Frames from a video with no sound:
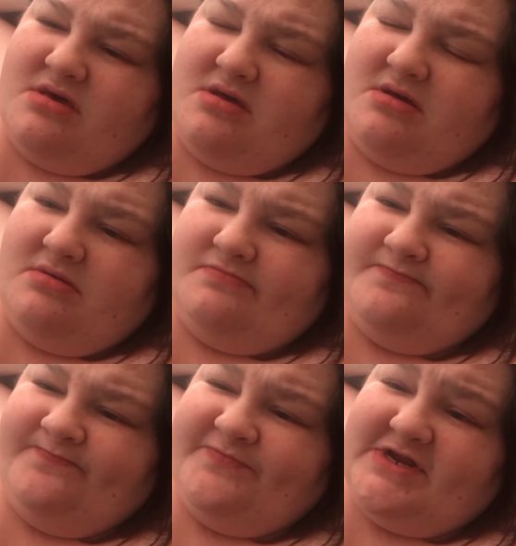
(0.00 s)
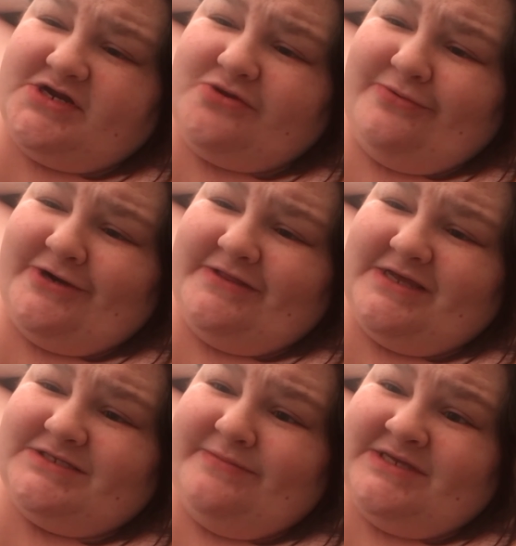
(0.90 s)
And I know part of
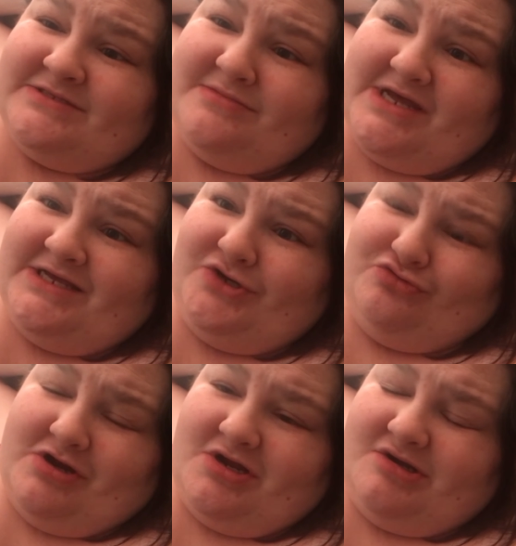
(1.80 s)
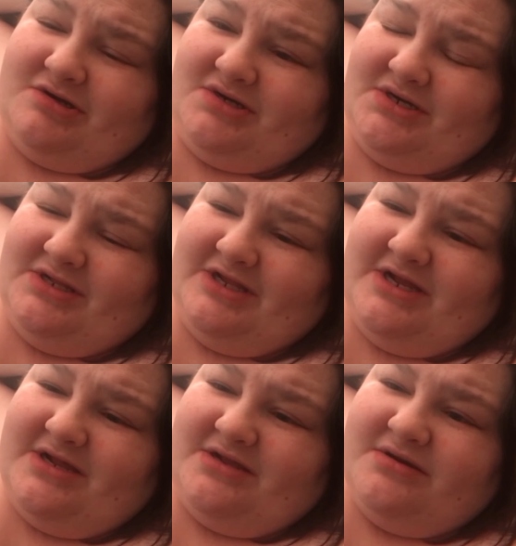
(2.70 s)
that is because I'm not eating
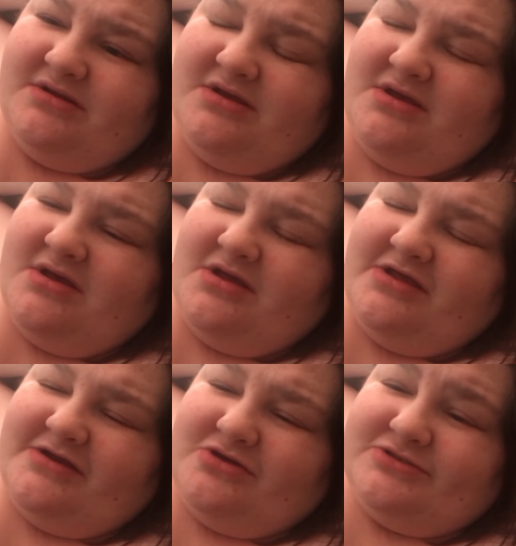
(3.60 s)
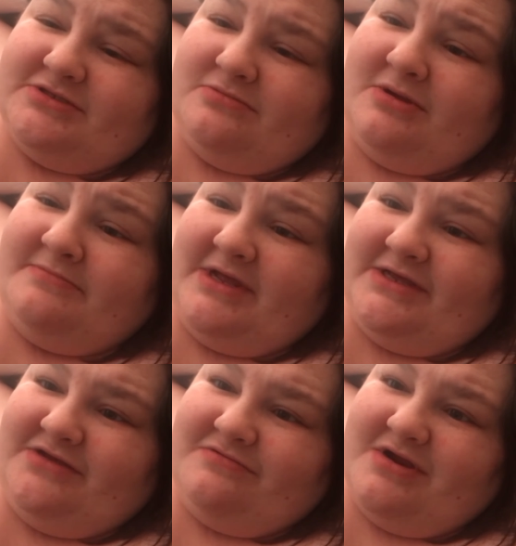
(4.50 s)
regularly, and, you know, so when I'm not
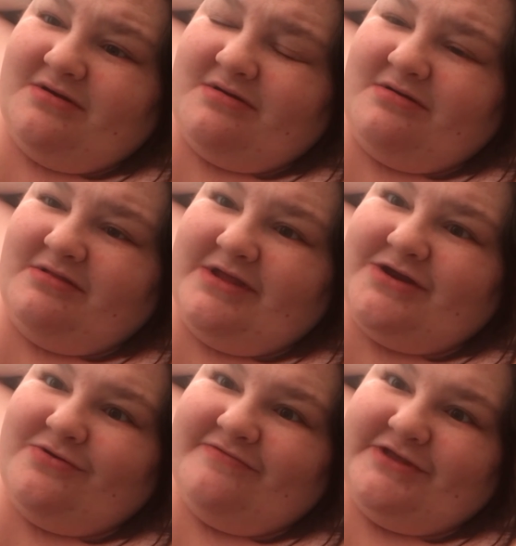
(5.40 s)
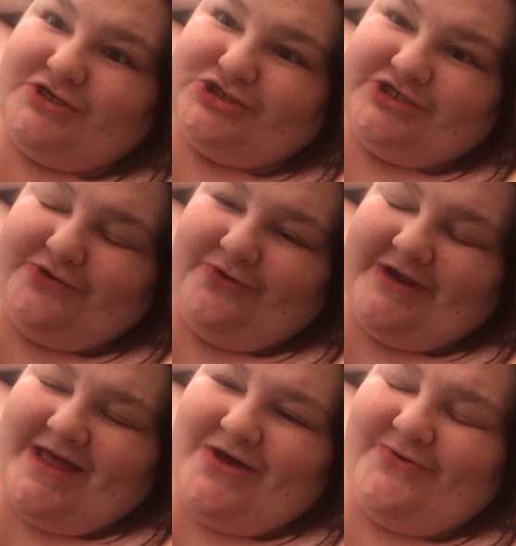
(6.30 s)
eating regularly, I don't have the energy to
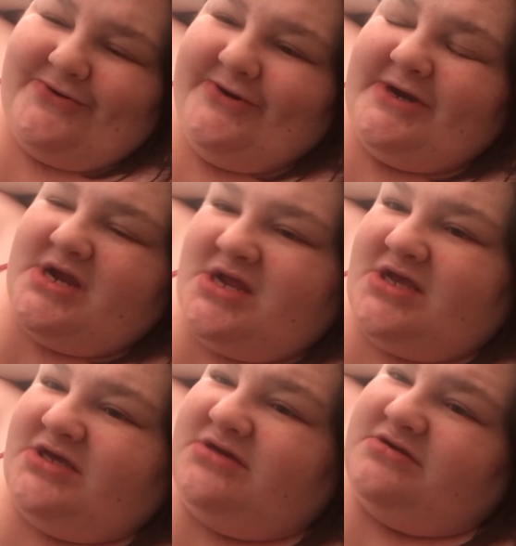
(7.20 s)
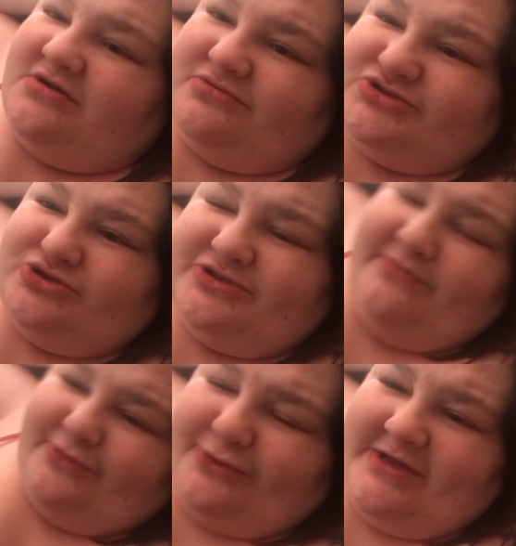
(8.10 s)
work out or, you know, do
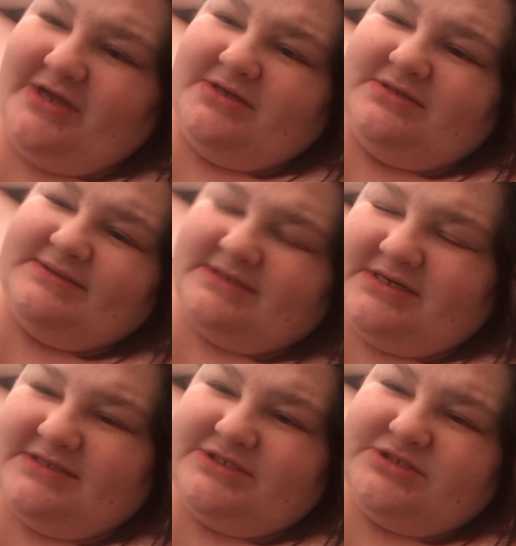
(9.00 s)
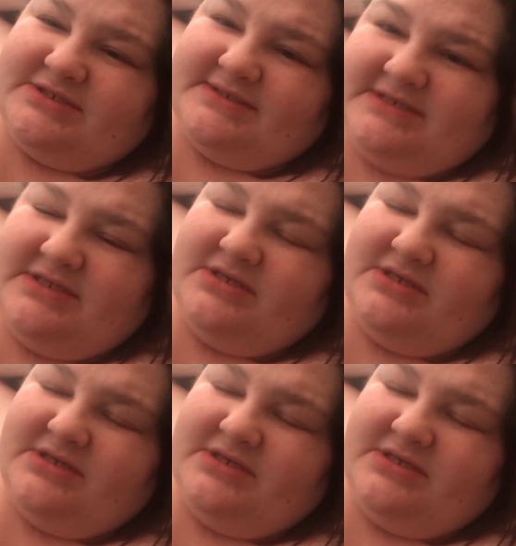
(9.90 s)
simple things, and it's just,